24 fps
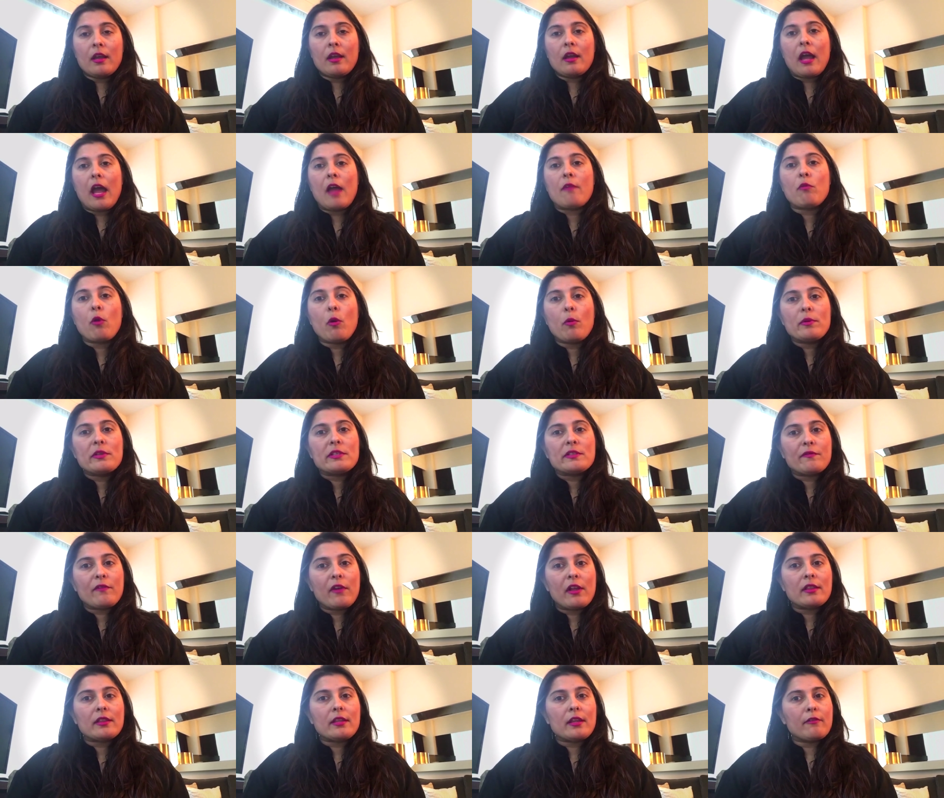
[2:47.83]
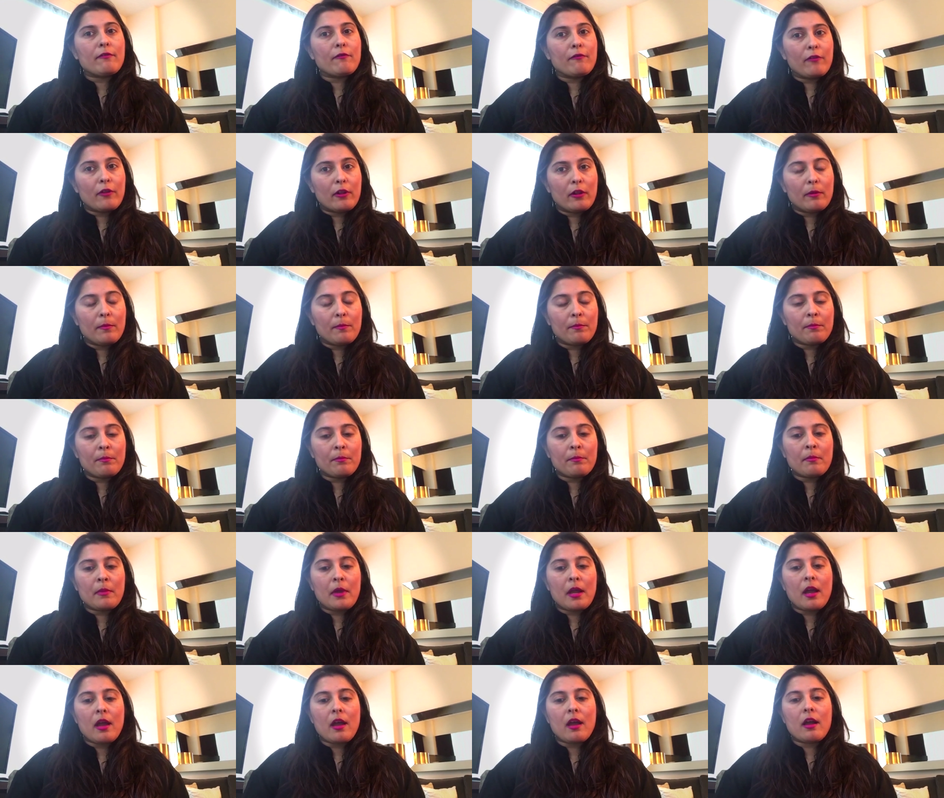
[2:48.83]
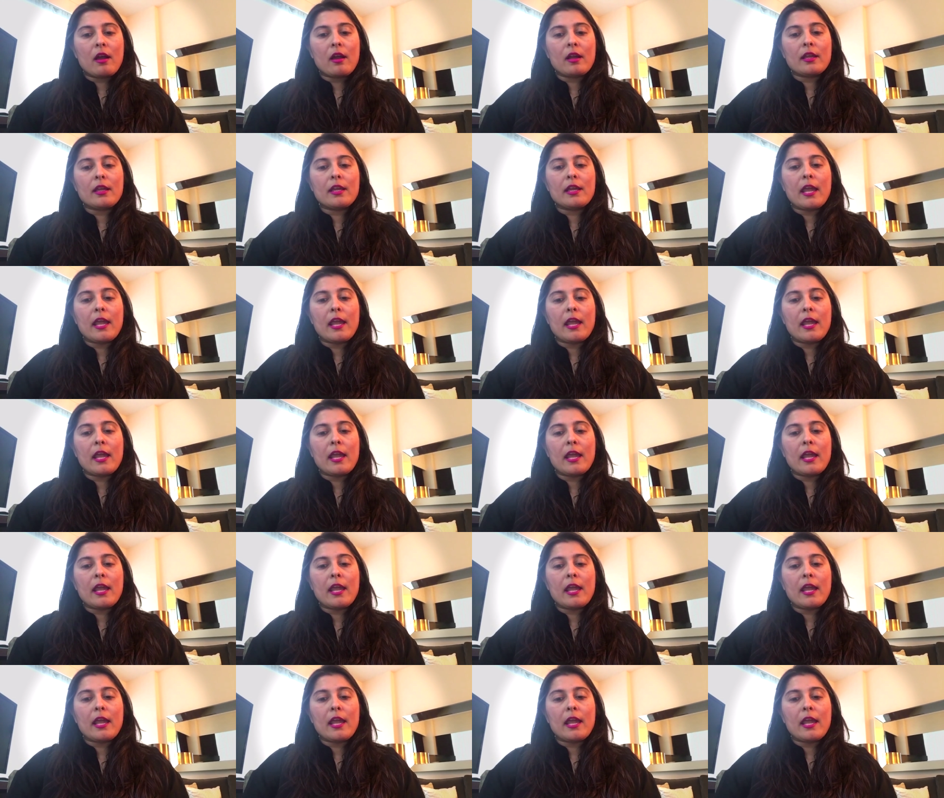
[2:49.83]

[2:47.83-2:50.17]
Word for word: I've always felt that film uh,